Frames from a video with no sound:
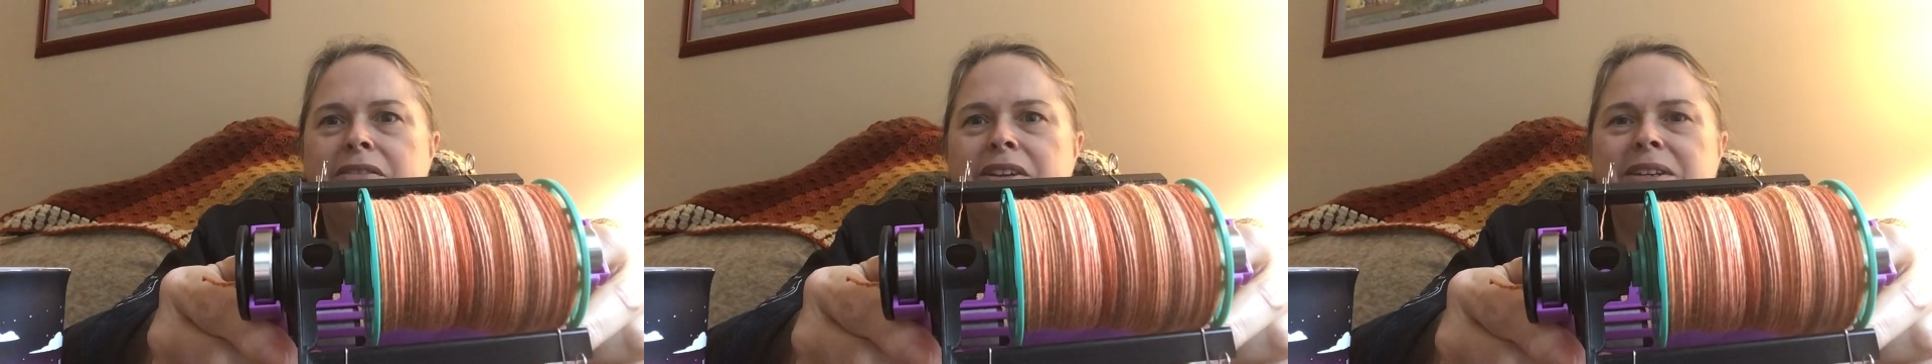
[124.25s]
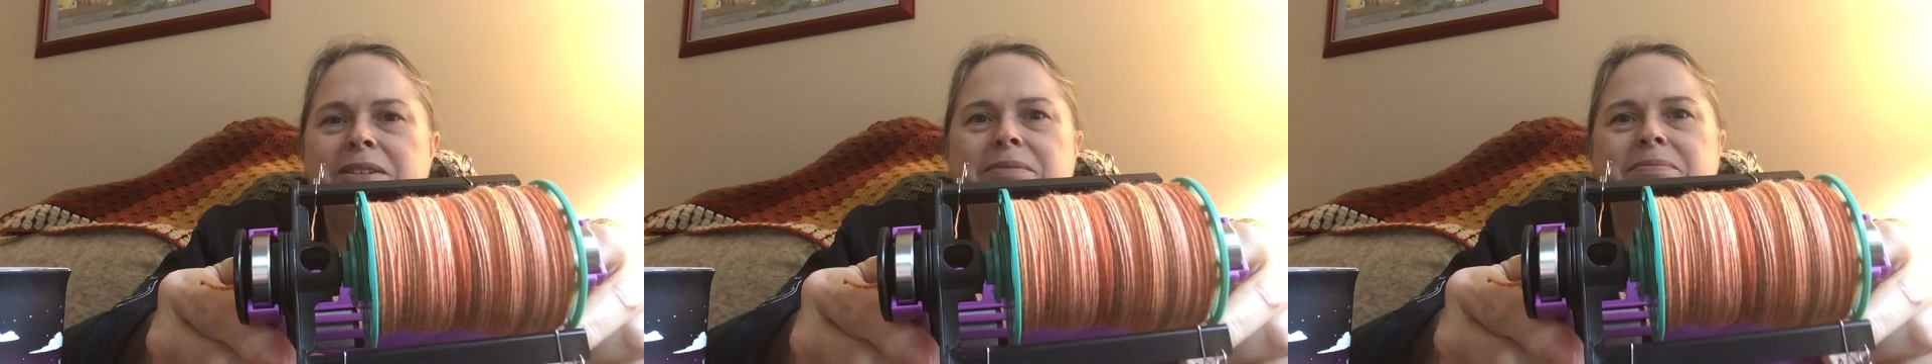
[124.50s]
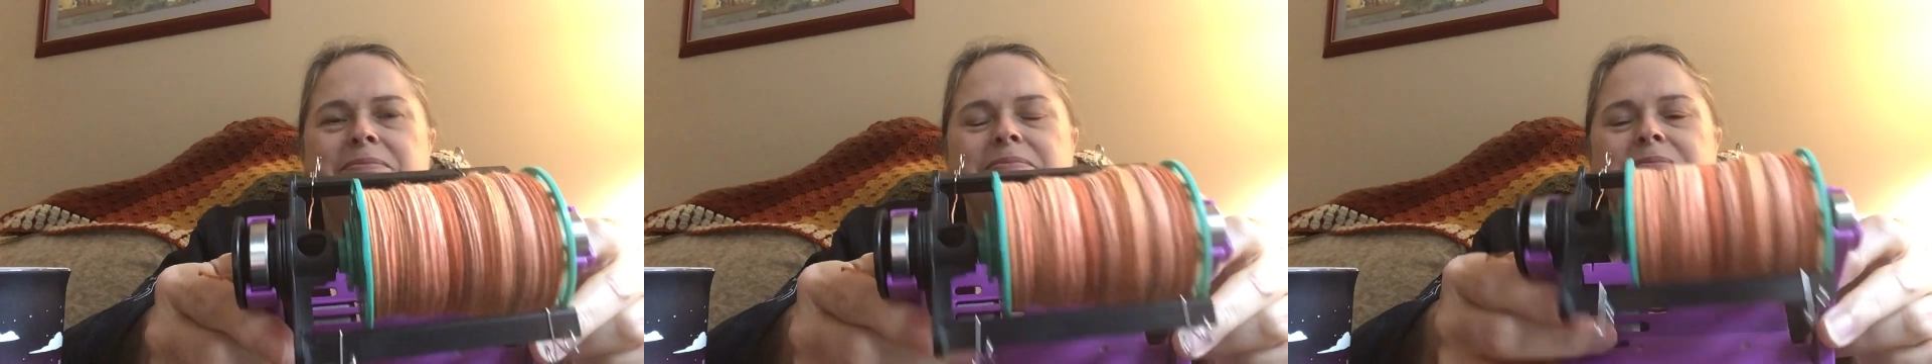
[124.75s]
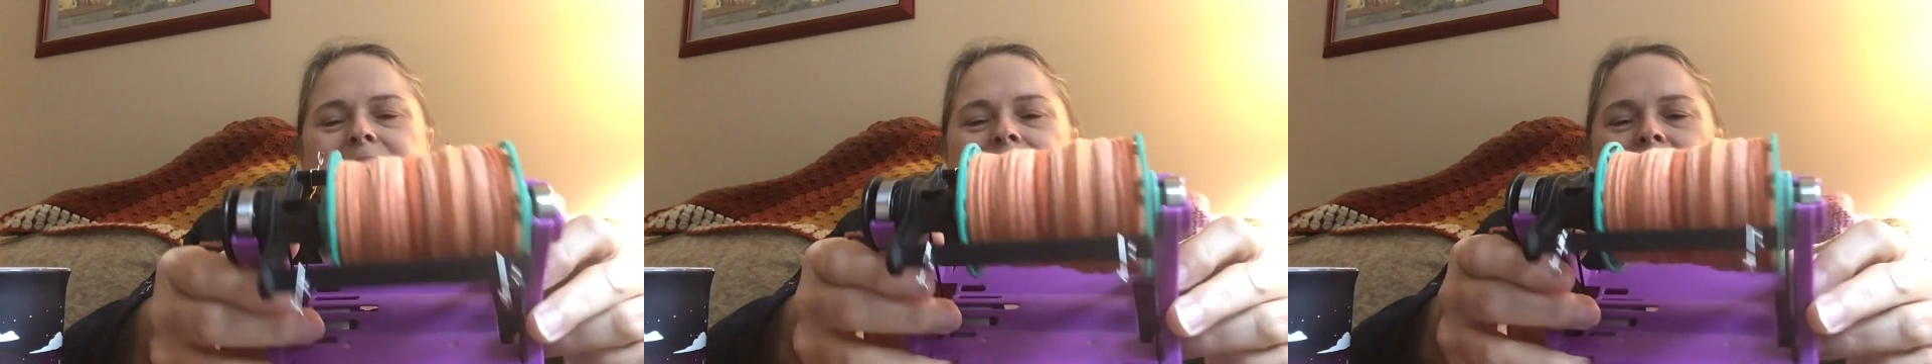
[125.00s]
it.
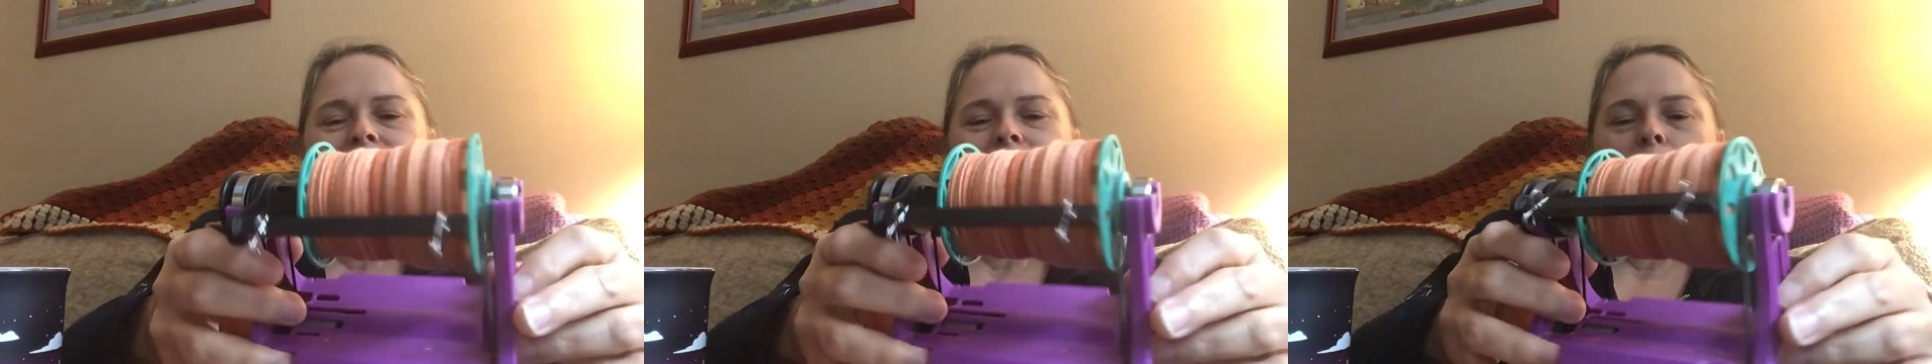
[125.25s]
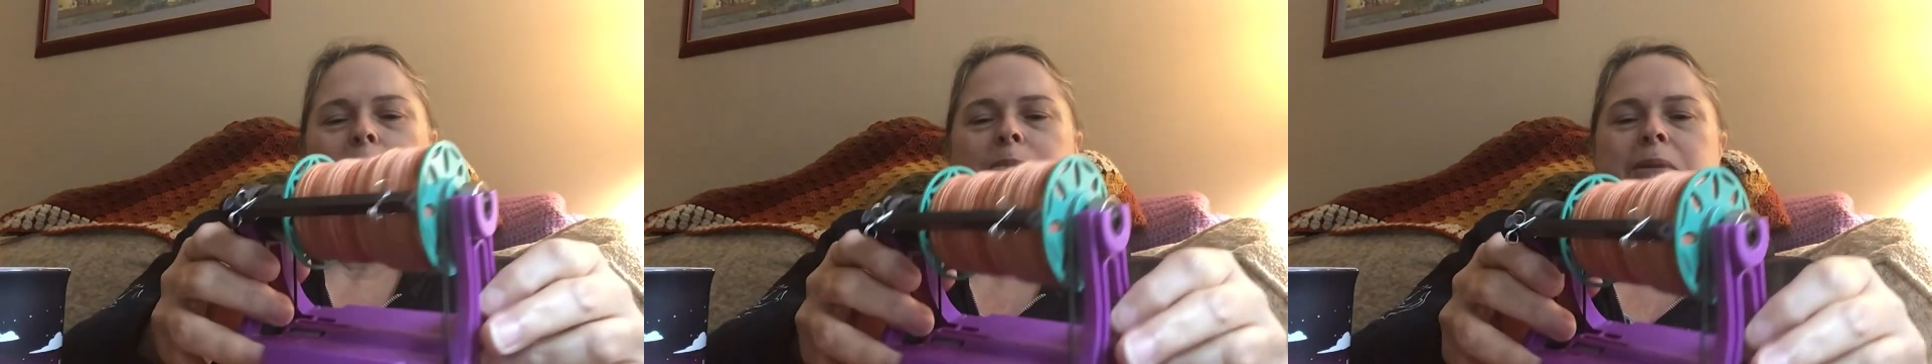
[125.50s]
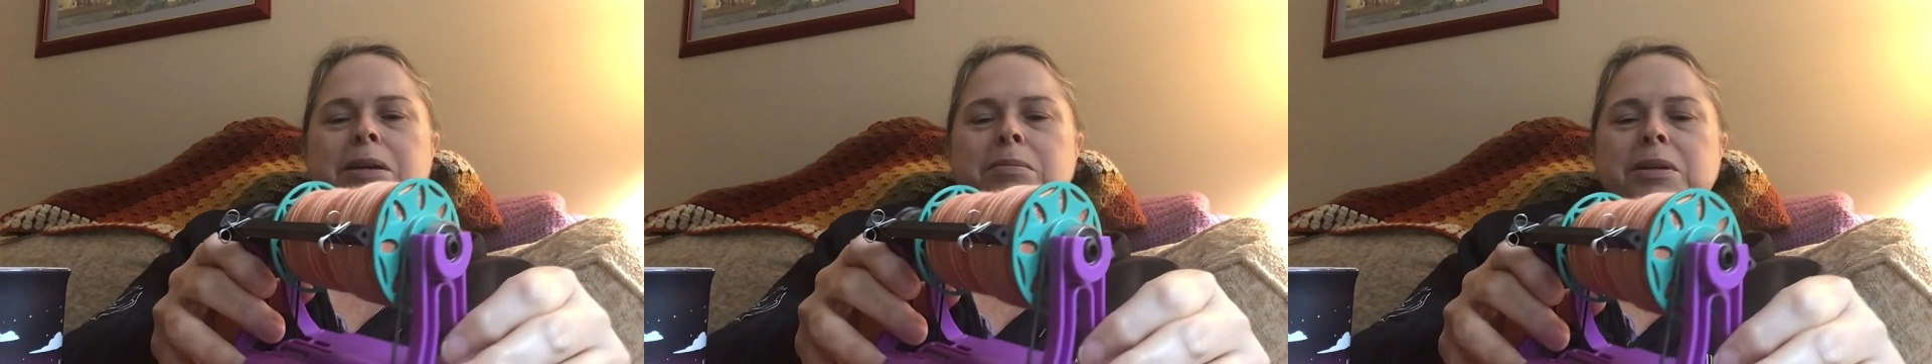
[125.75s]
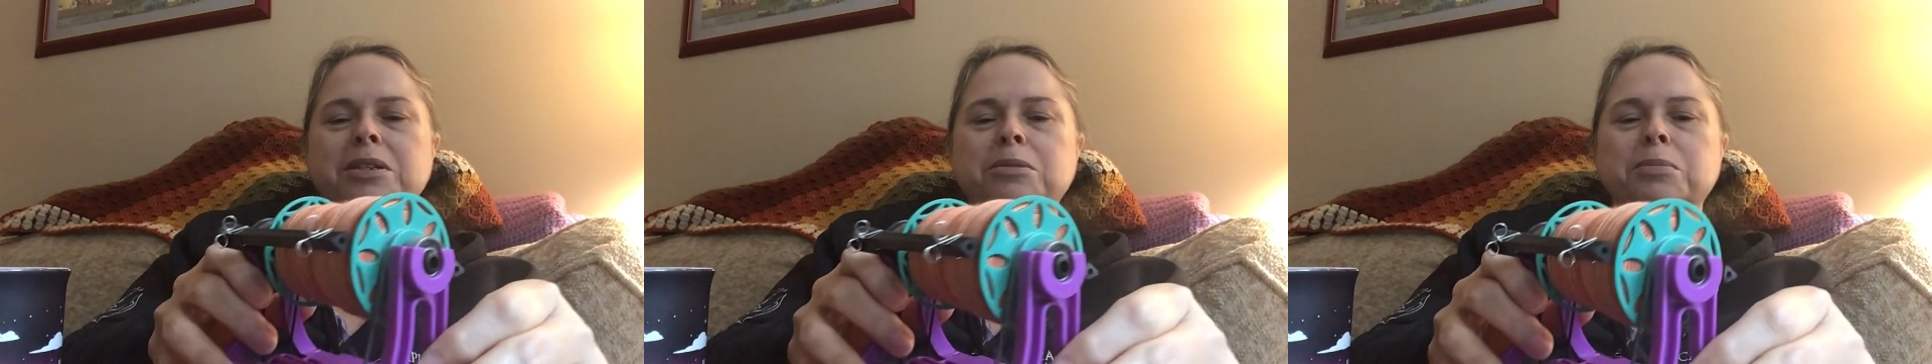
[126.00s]
Probably a
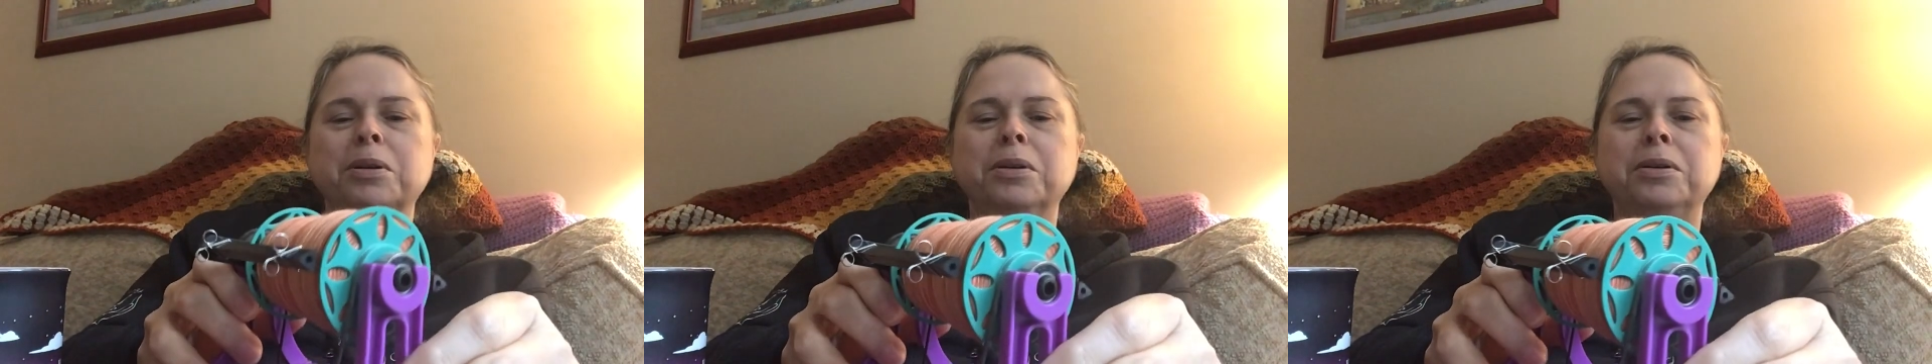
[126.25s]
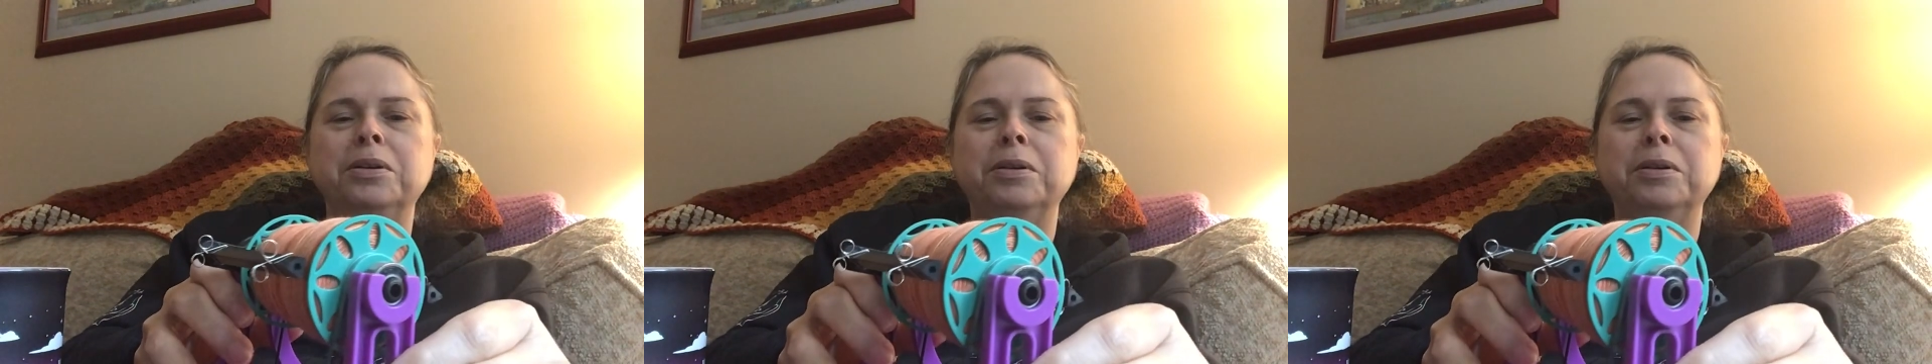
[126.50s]
musselburgh.